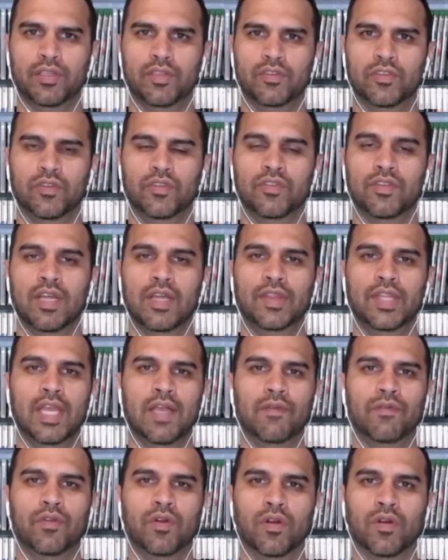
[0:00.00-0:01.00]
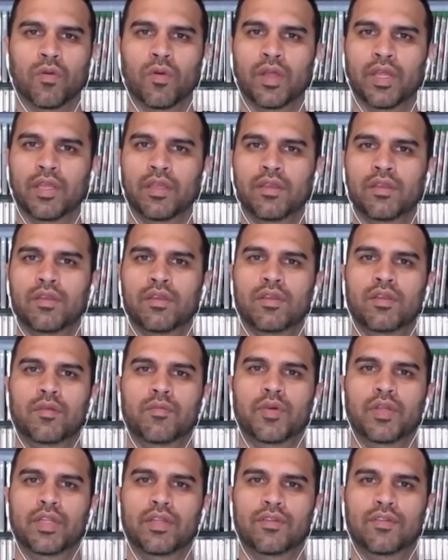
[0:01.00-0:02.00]
So it's not that far away,
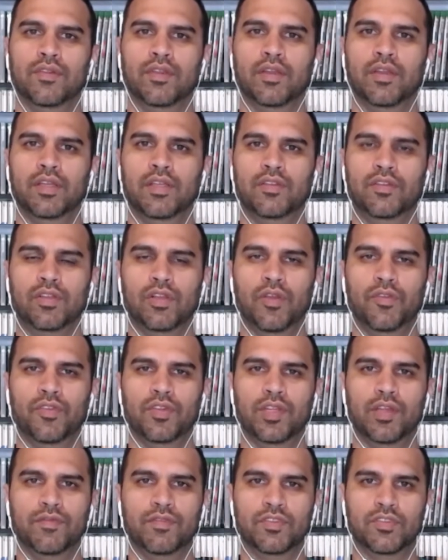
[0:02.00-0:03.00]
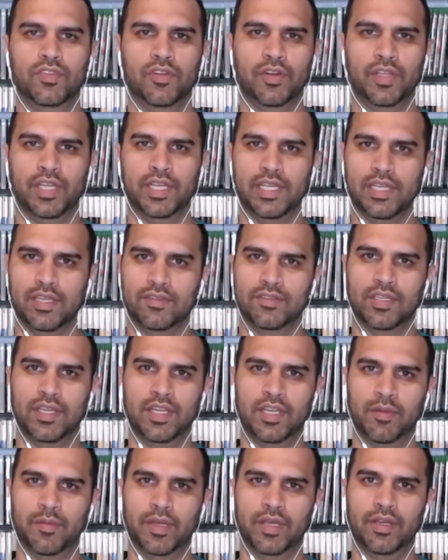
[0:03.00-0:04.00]
but it's close enough to start getting excited
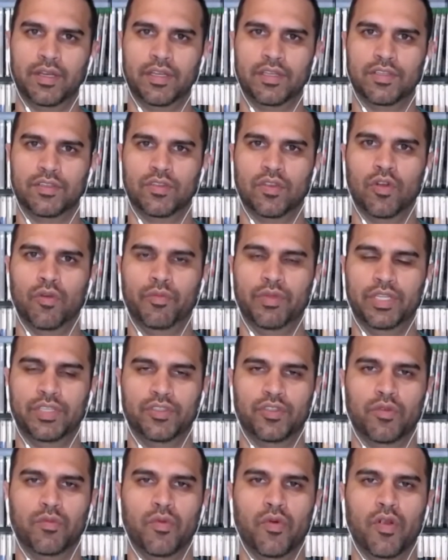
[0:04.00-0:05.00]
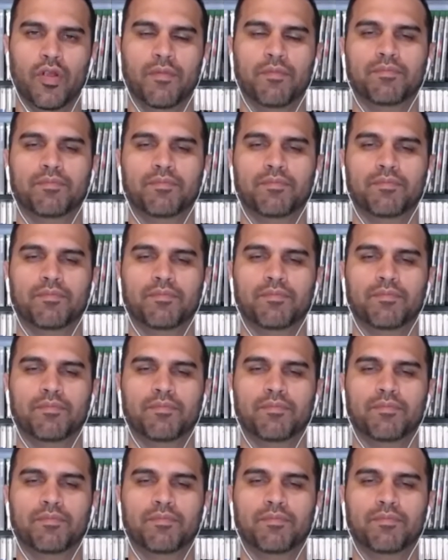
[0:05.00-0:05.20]
about it. I just hope they show more.